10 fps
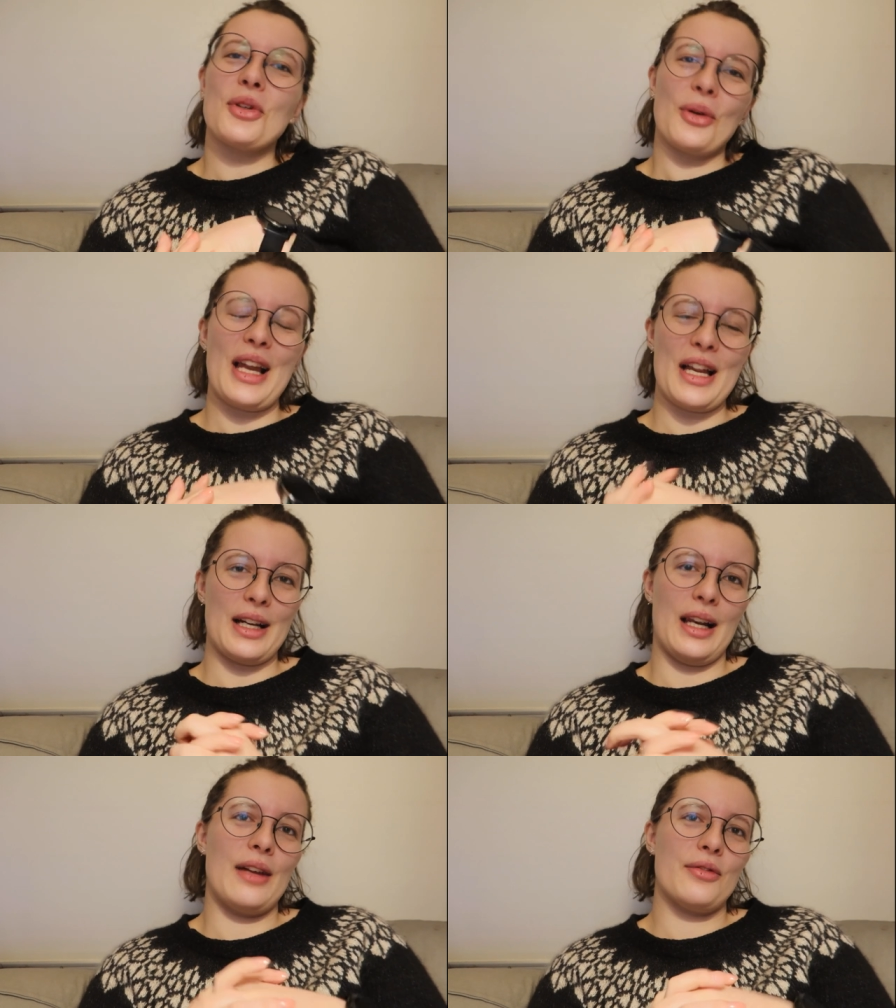Well, I'm so
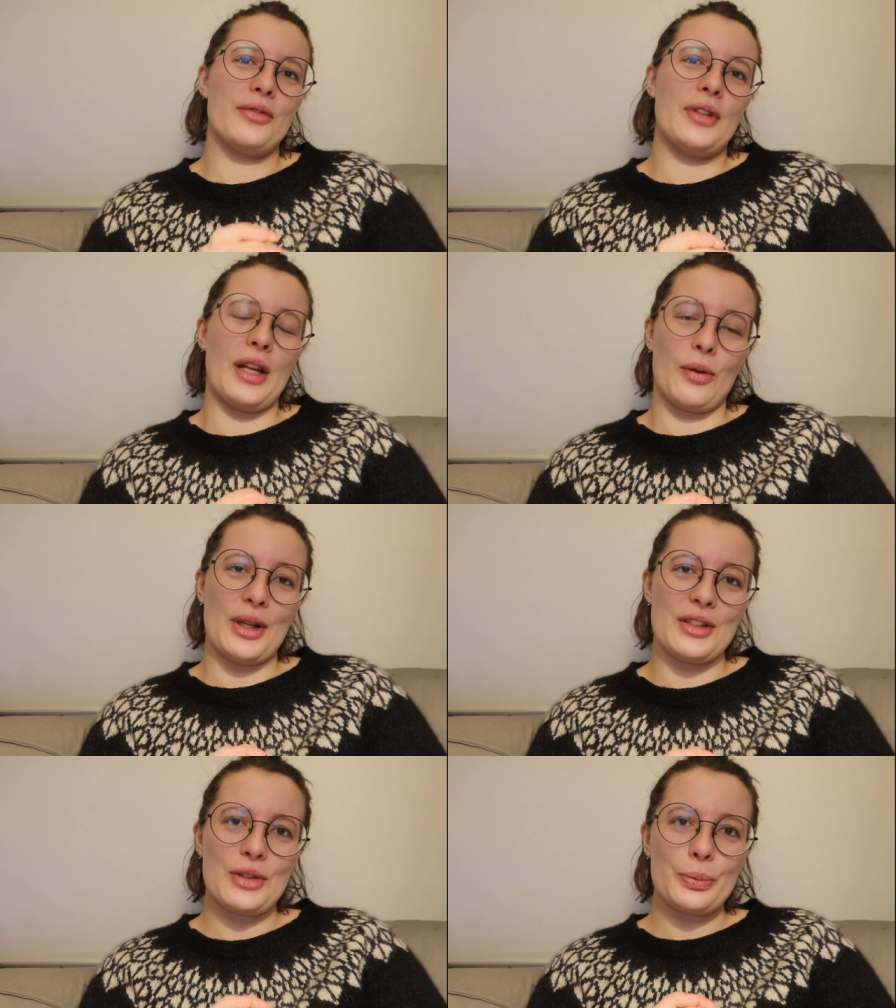glad I left
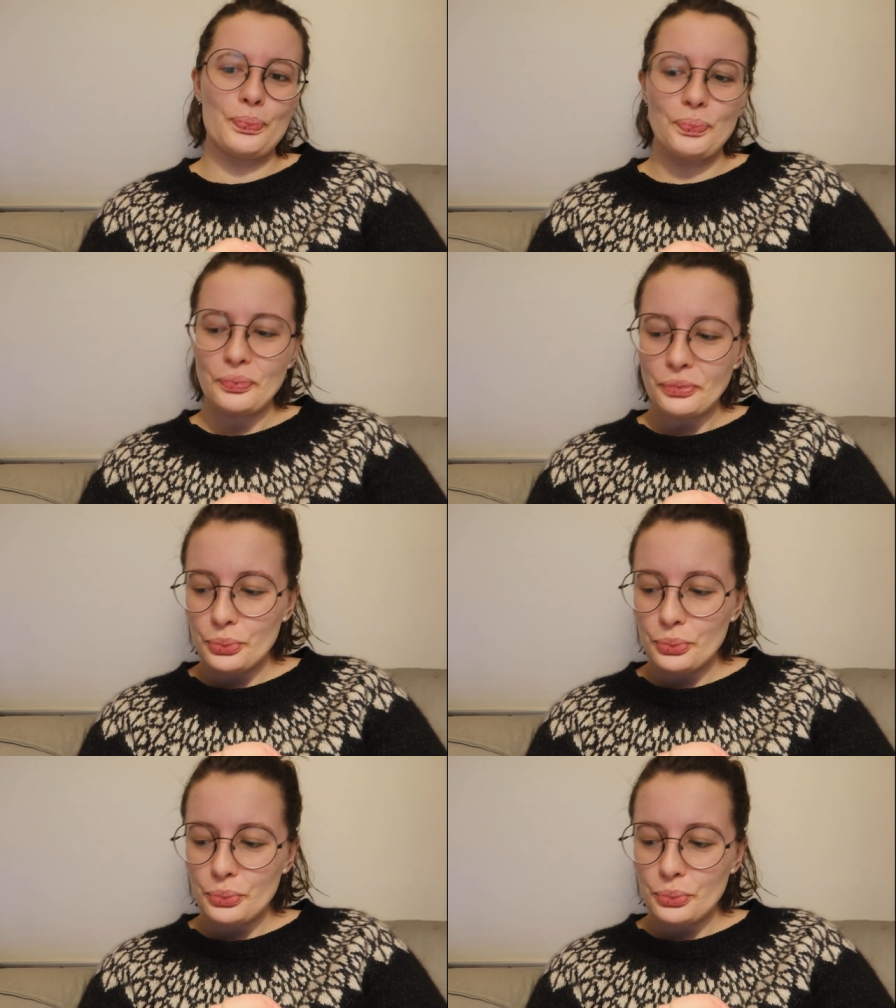and I went.